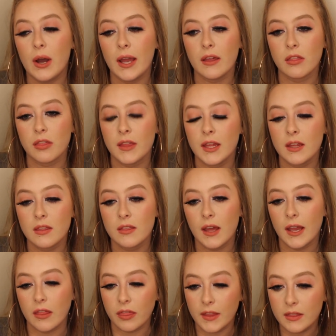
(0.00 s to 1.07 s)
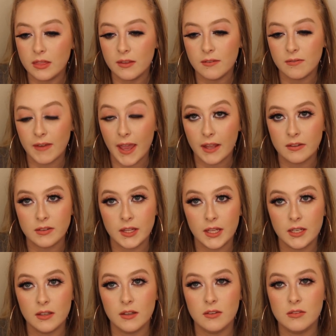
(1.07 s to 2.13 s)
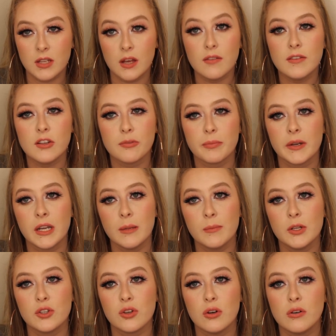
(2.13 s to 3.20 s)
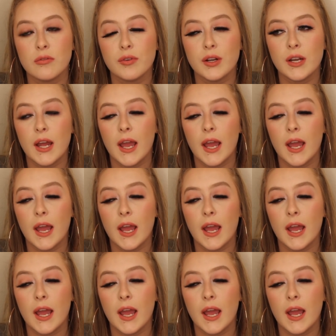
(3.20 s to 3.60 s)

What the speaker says: I think the vaccine stuff is pretty much over.